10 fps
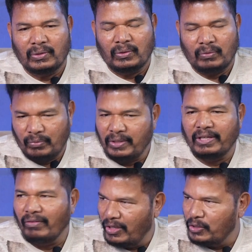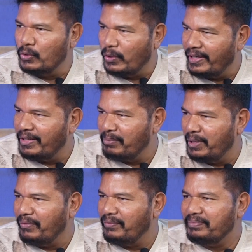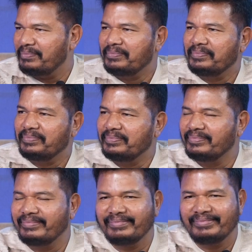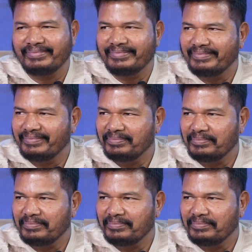hopefully they will enjoy. Yes, sir. That's it, guys.